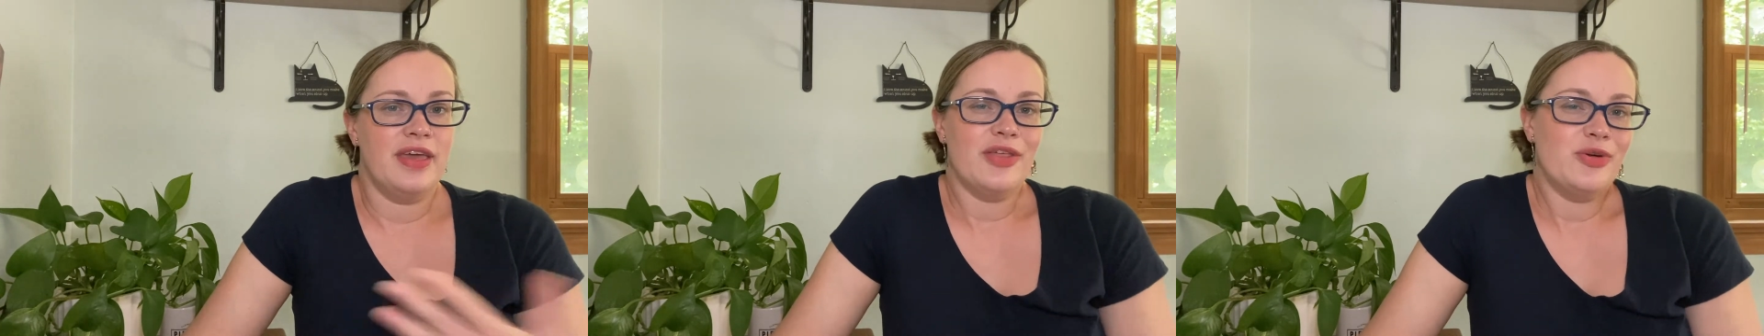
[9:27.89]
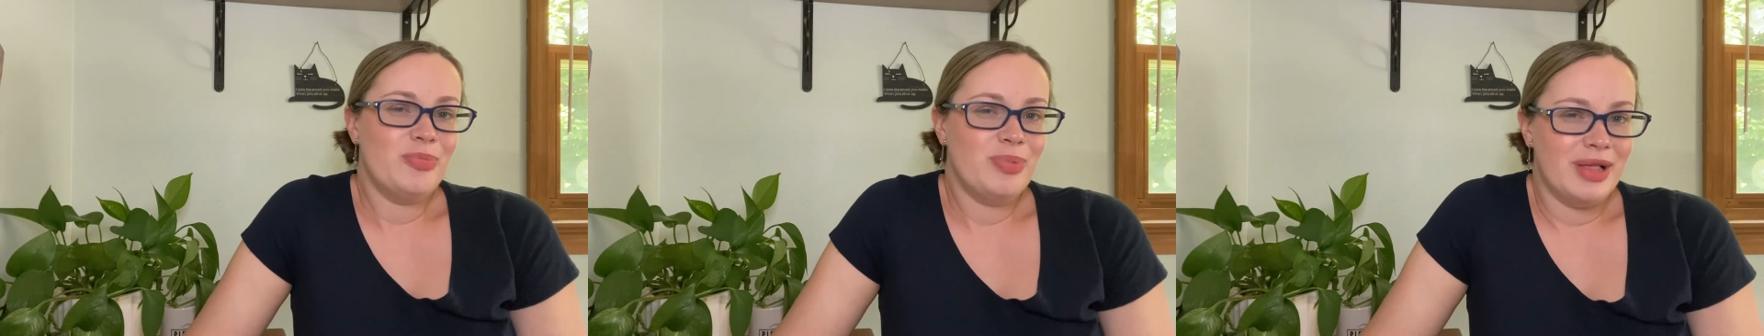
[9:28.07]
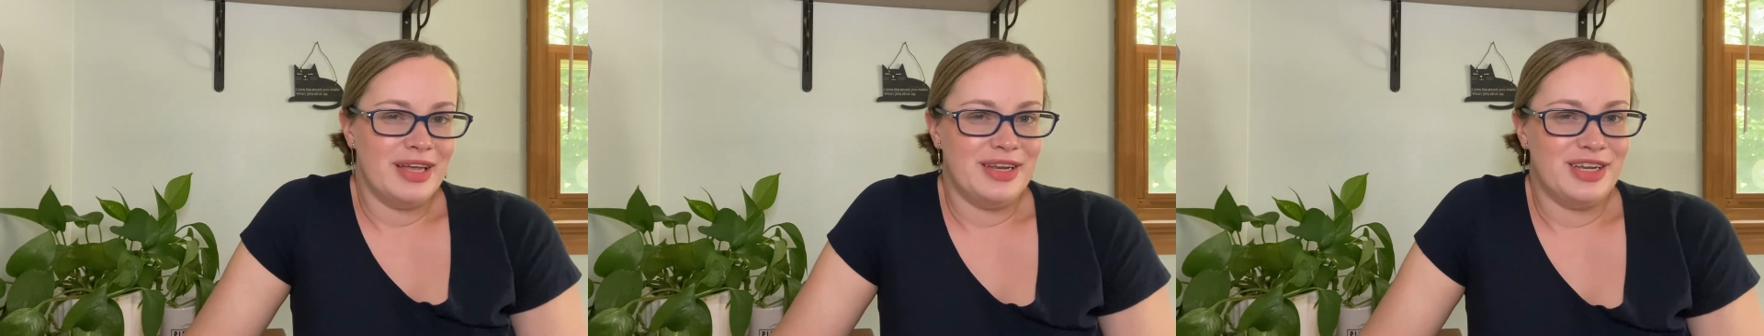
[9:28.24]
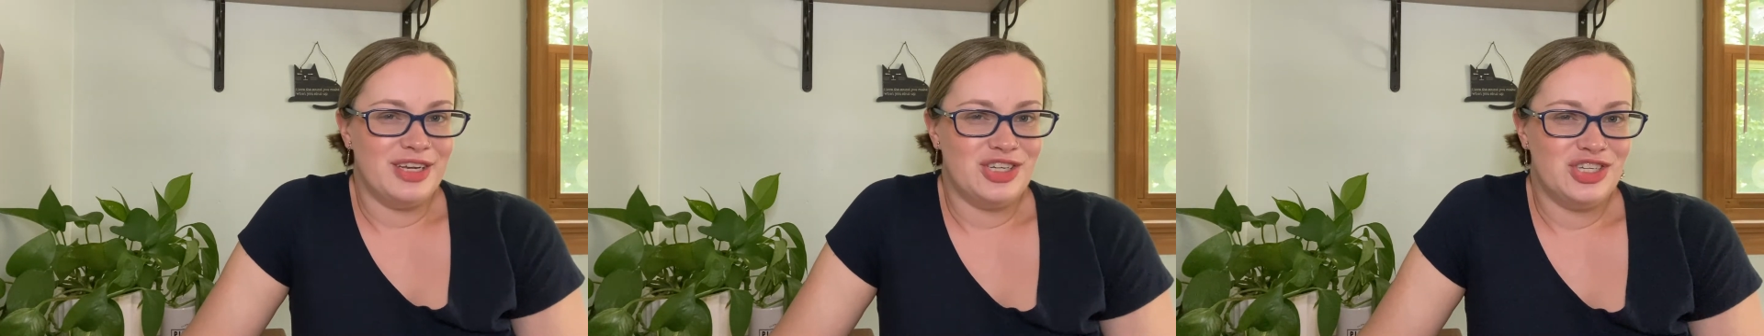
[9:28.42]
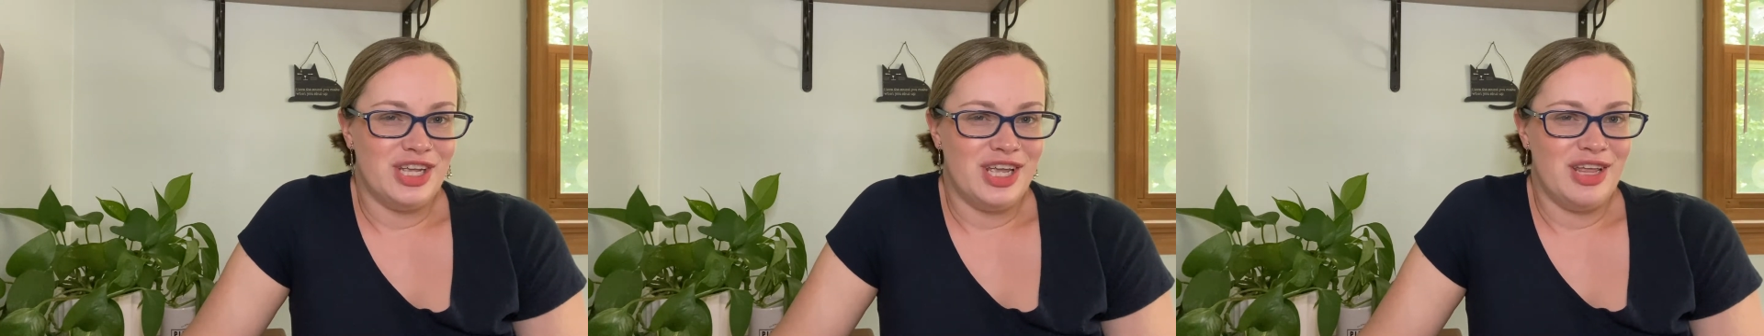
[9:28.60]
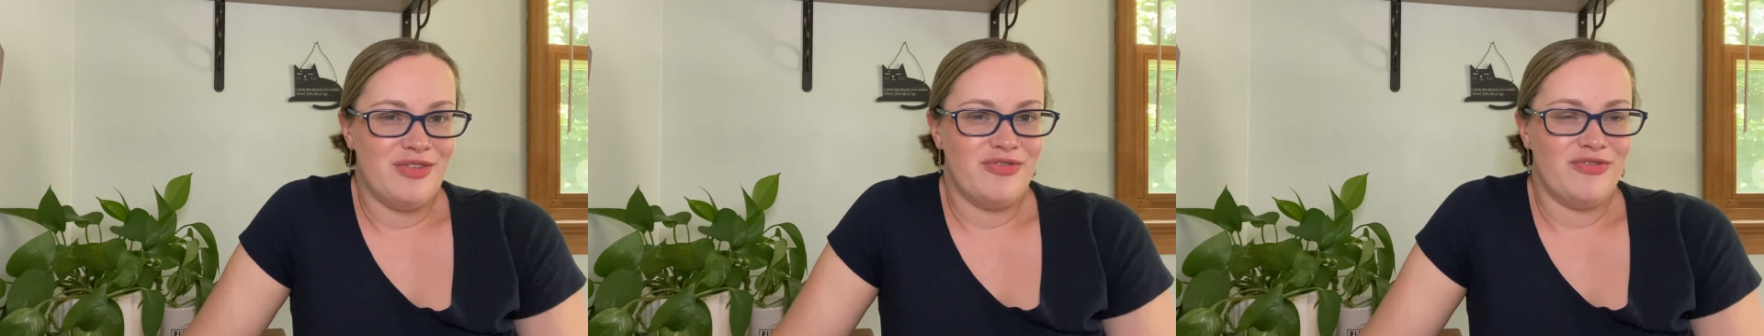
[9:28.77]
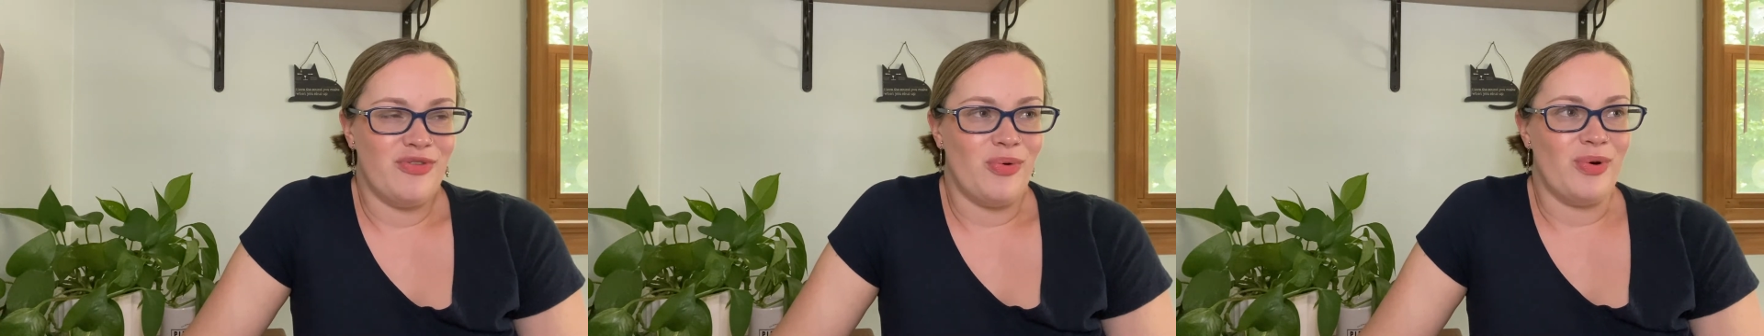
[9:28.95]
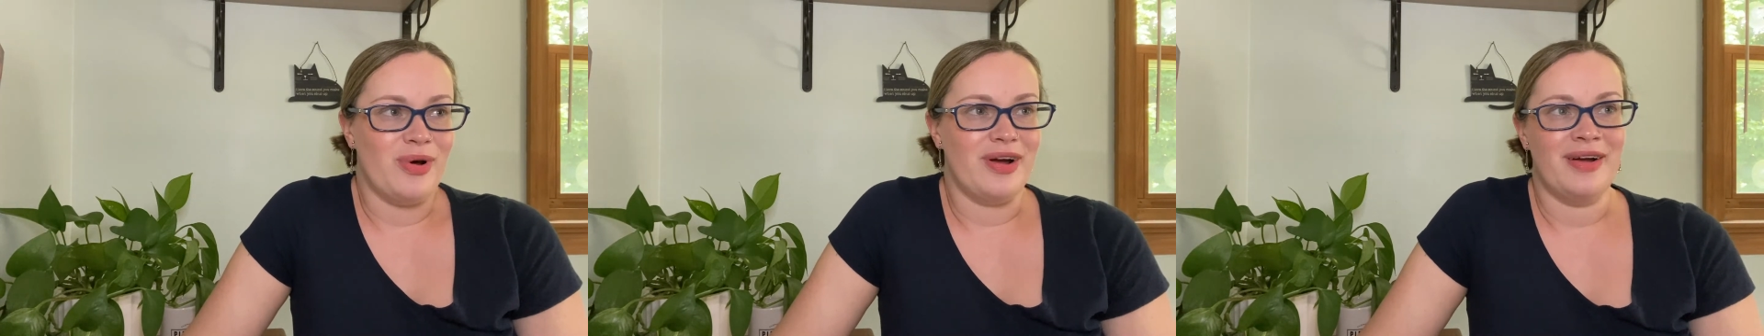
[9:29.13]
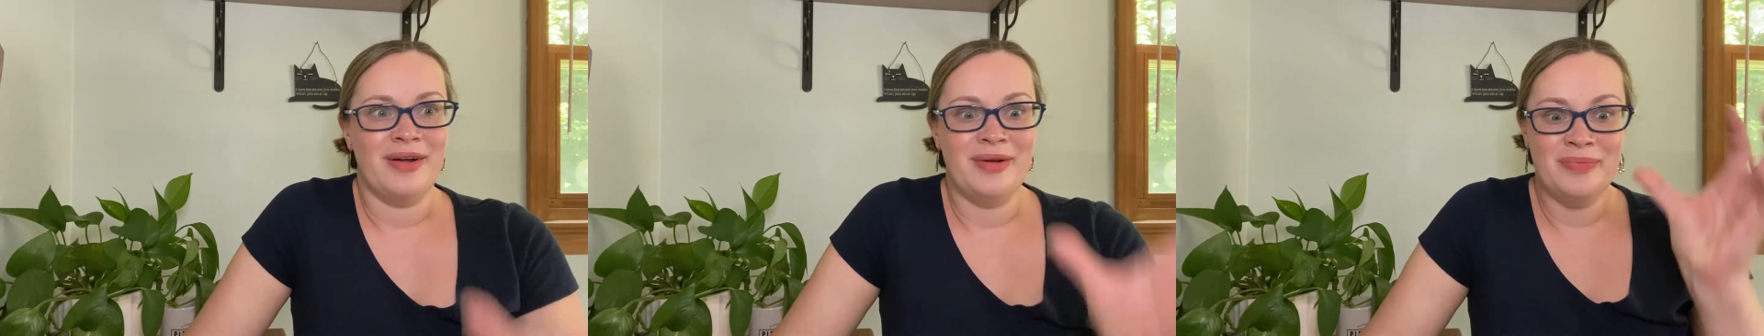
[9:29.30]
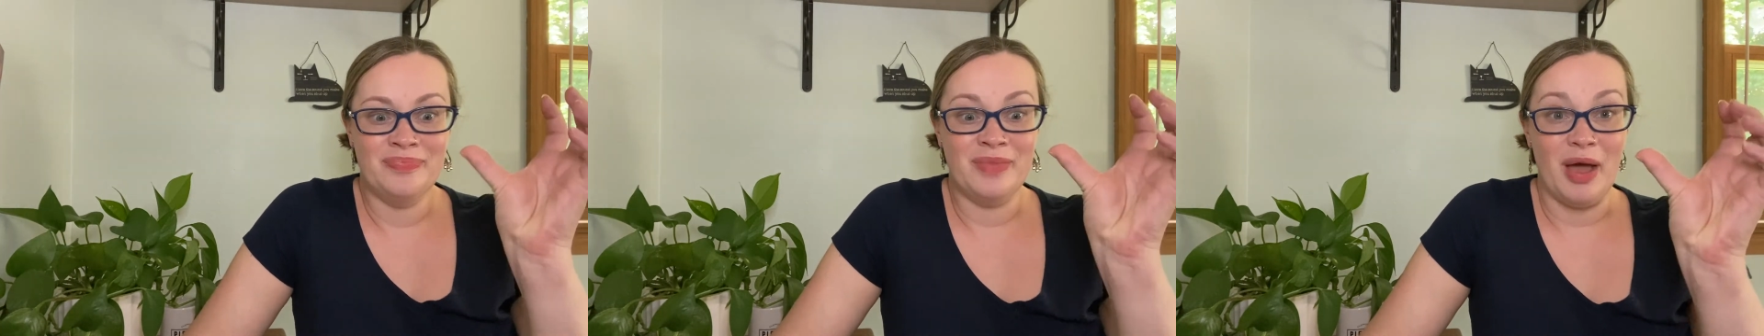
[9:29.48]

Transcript: other planning sheet for